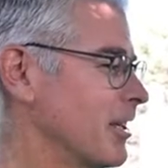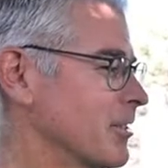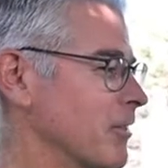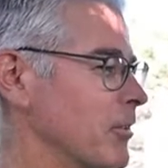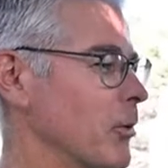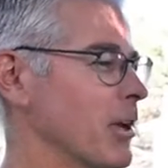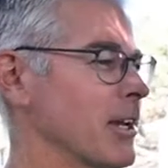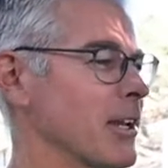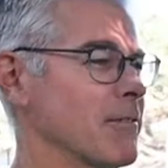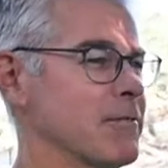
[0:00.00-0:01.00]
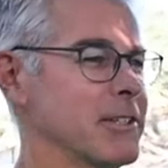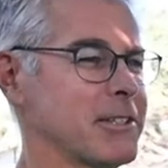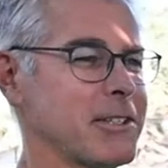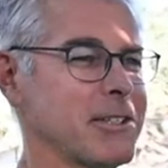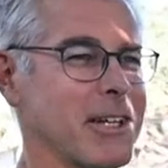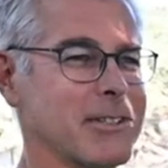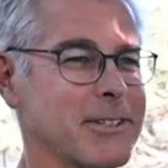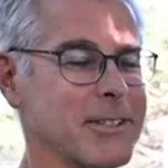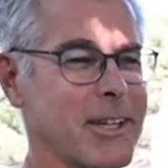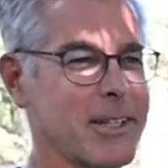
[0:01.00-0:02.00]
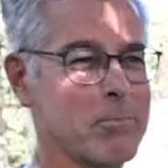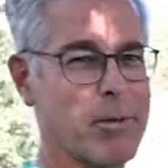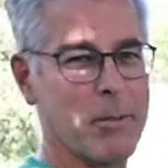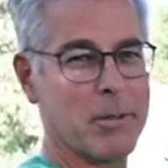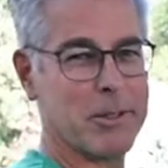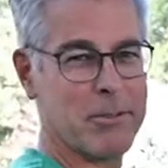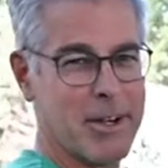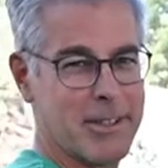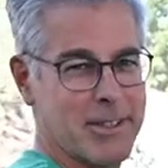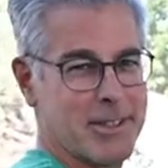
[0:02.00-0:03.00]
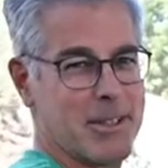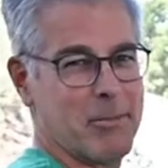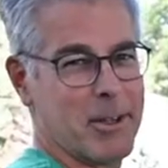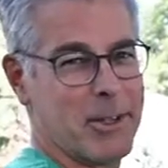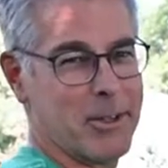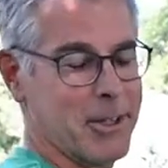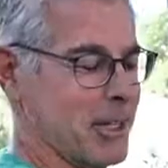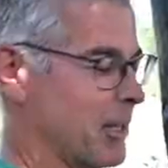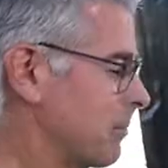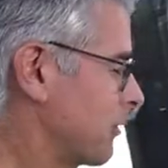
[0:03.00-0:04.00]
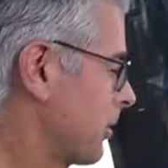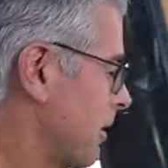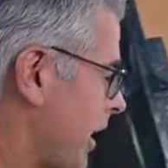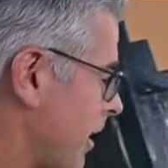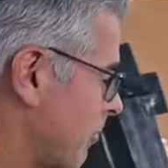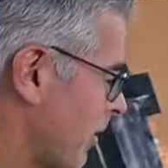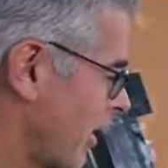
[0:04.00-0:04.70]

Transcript: So if you want a, a physics lessons, I can probably direct you to somebody who can help you with that.